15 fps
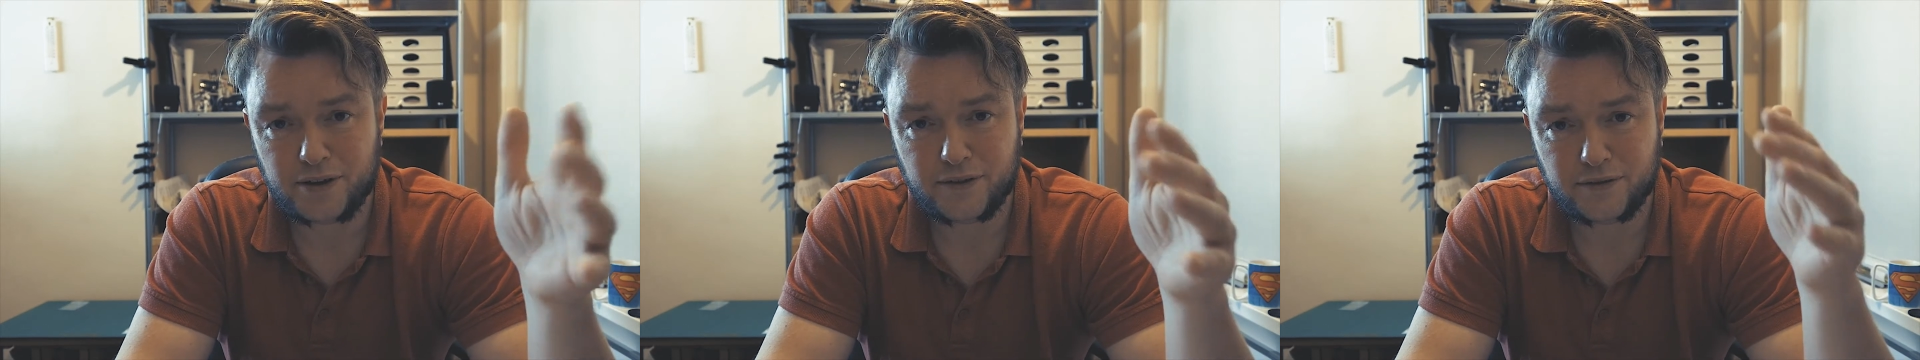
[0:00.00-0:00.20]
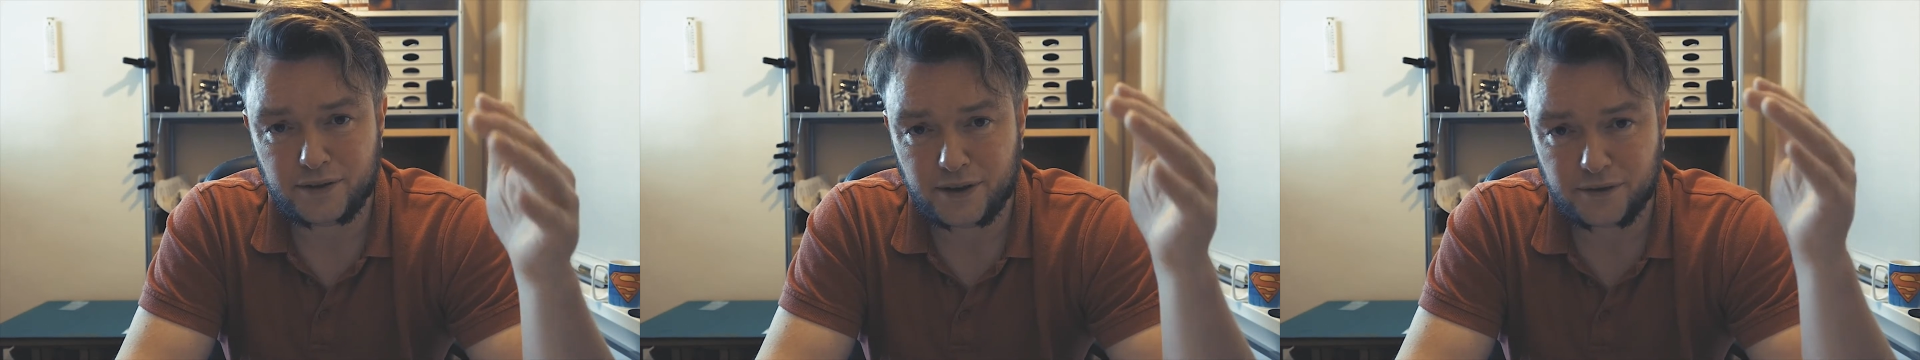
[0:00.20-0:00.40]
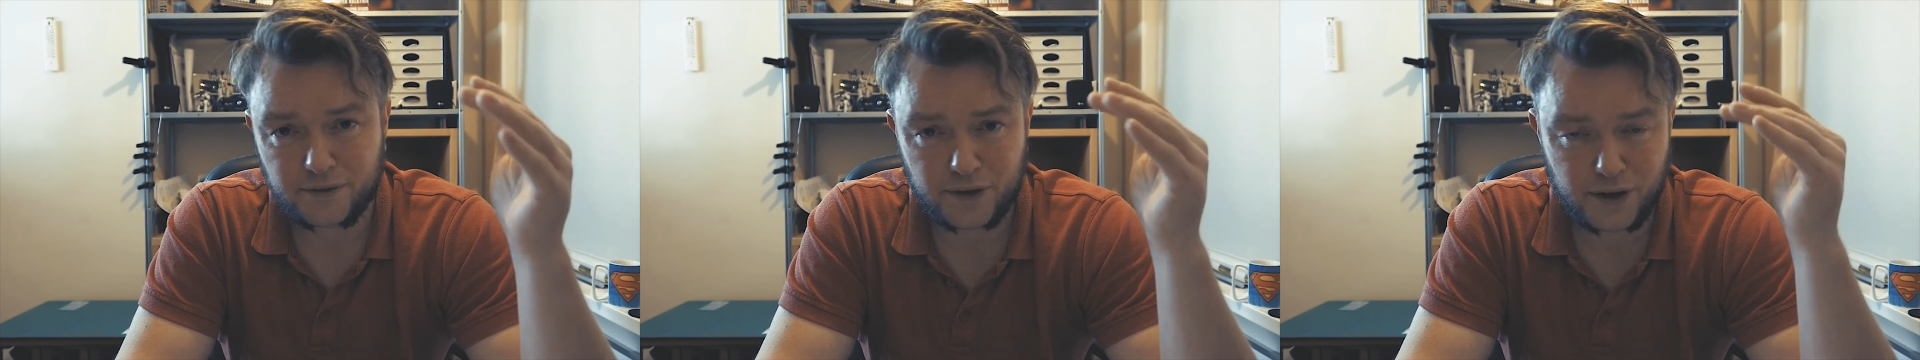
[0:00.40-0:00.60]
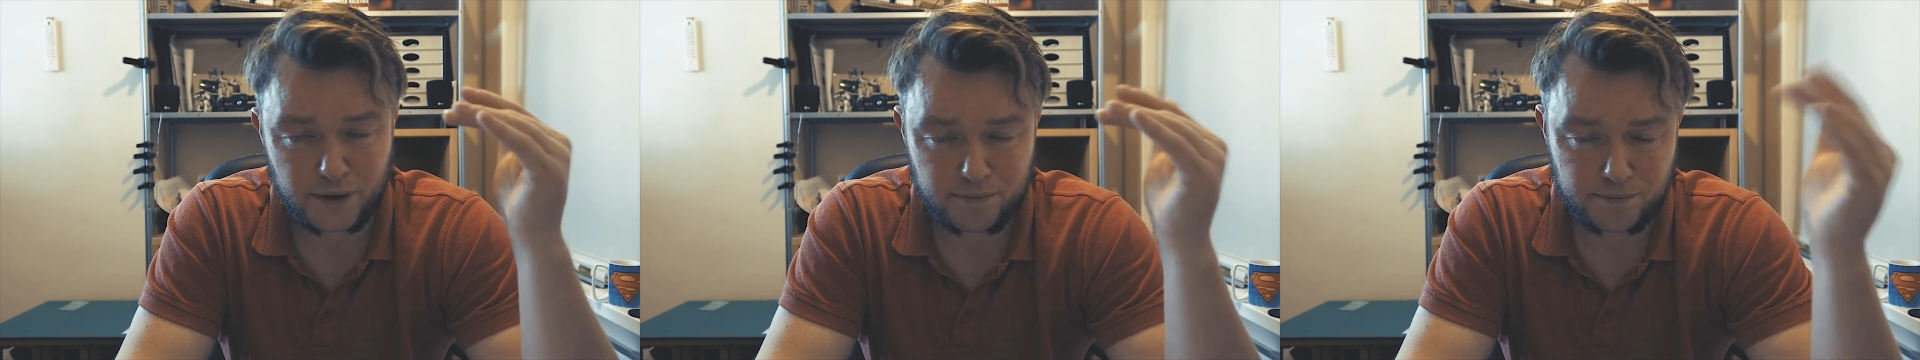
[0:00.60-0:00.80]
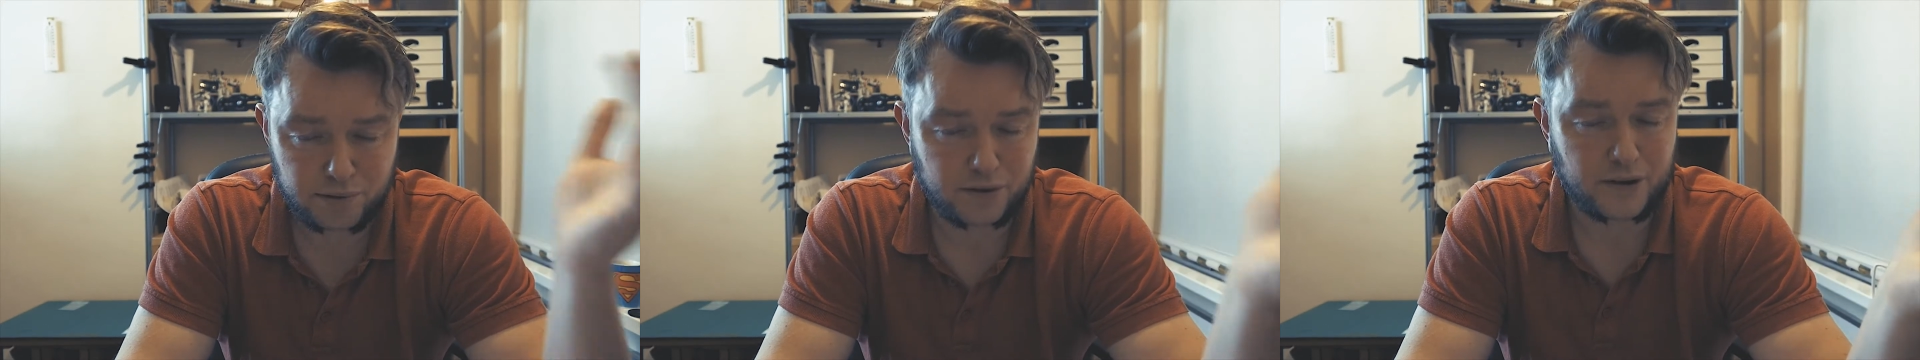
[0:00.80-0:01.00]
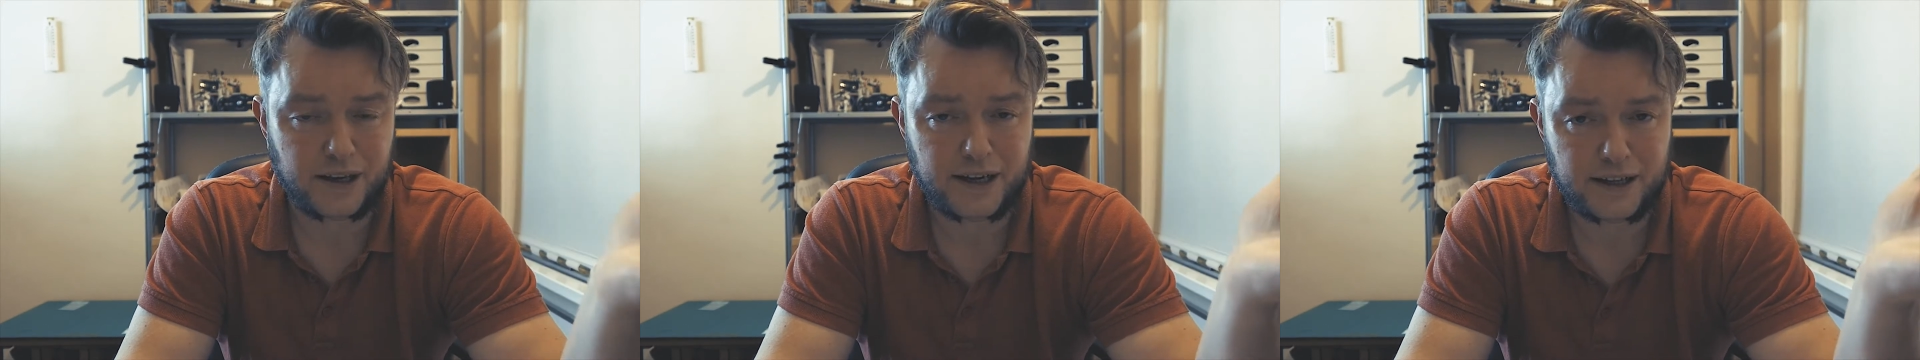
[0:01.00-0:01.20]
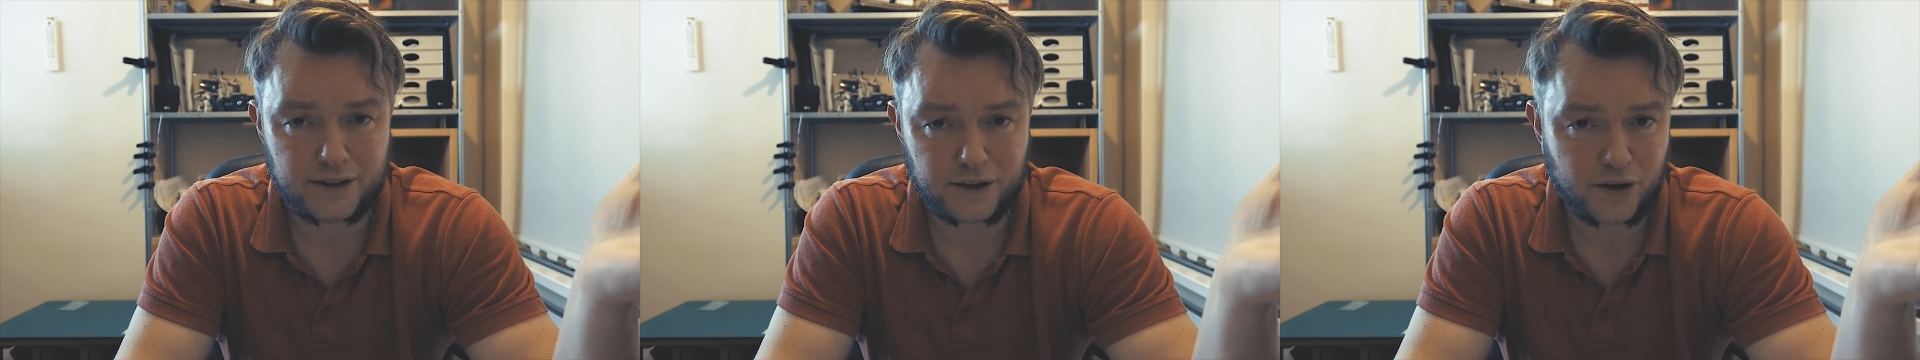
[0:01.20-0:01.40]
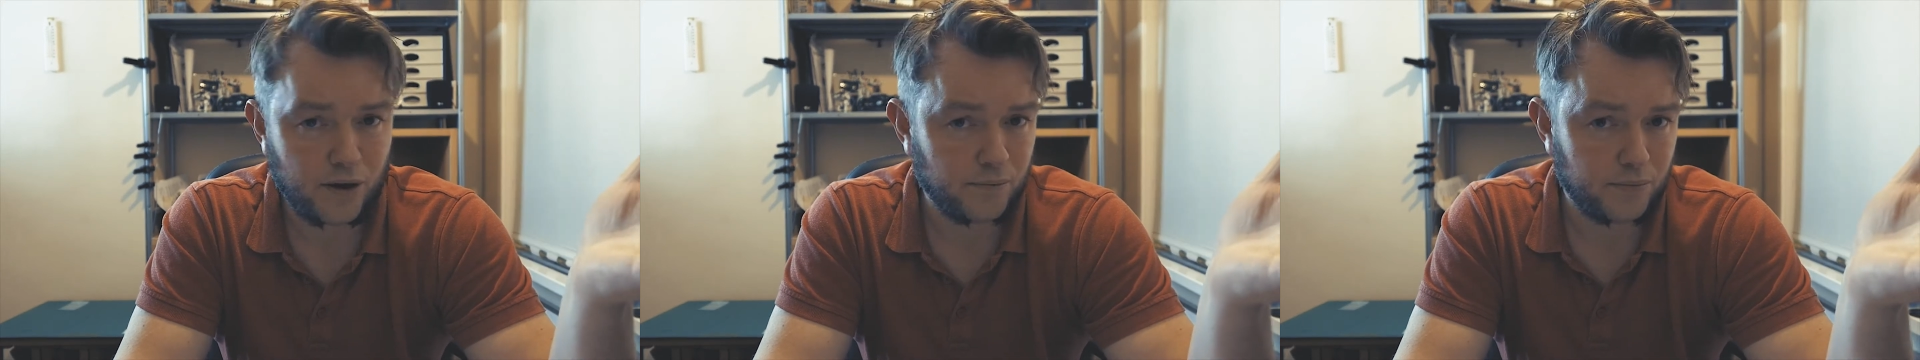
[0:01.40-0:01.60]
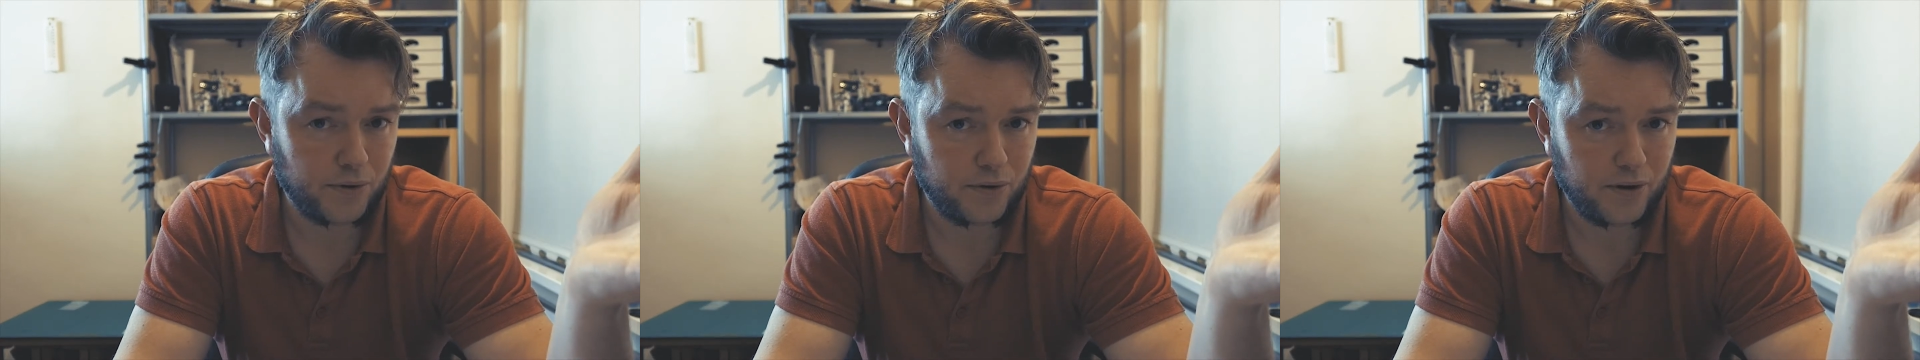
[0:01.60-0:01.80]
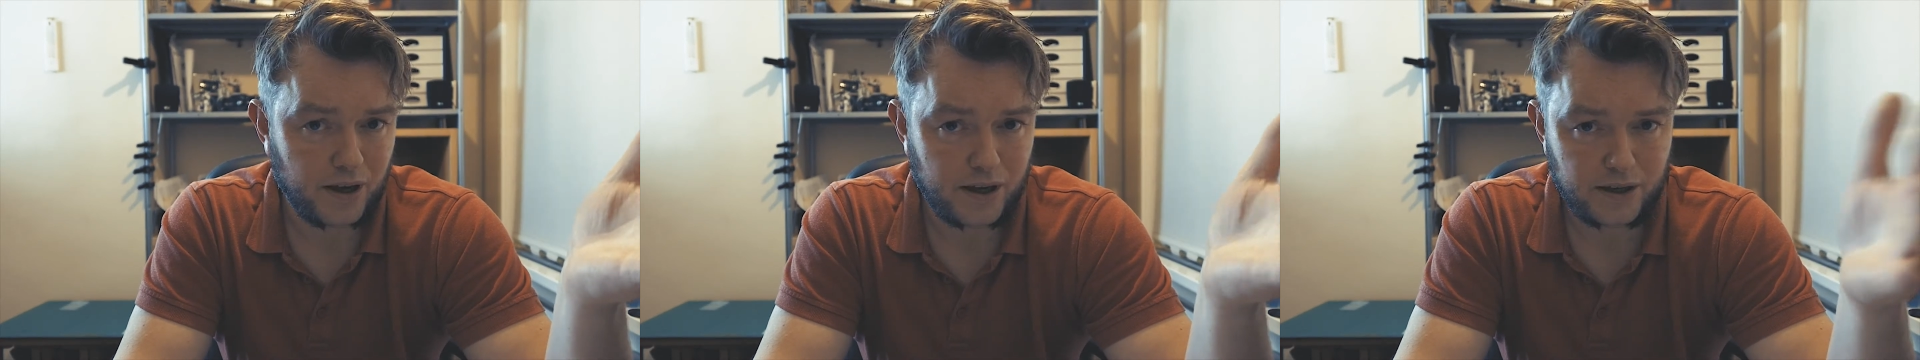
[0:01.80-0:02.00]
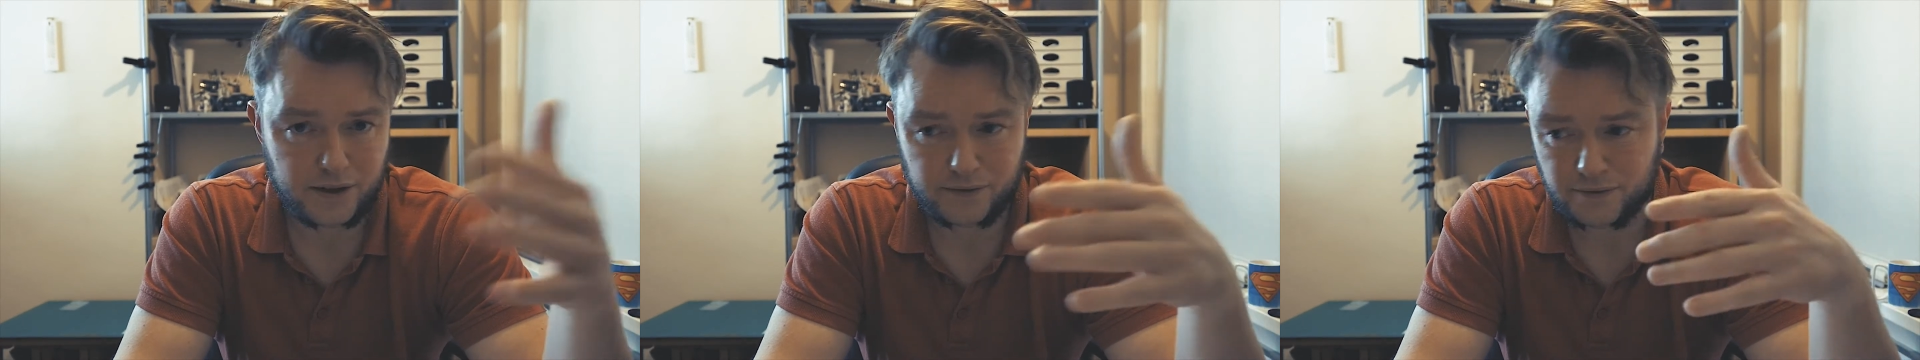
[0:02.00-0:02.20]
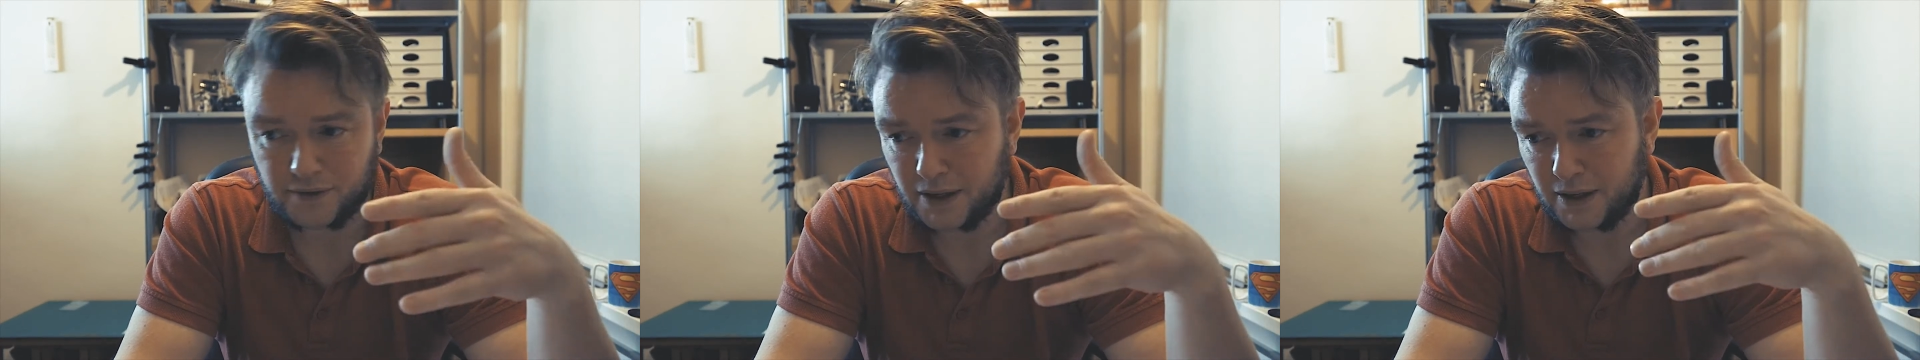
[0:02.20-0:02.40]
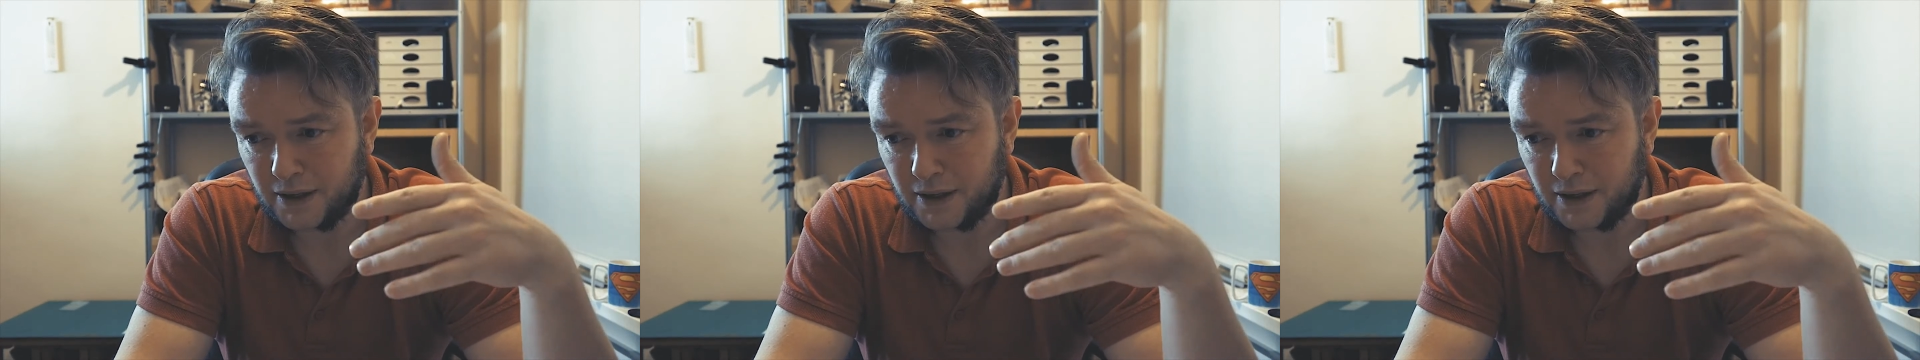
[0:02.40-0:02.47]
you've got to plug it into the computer, you've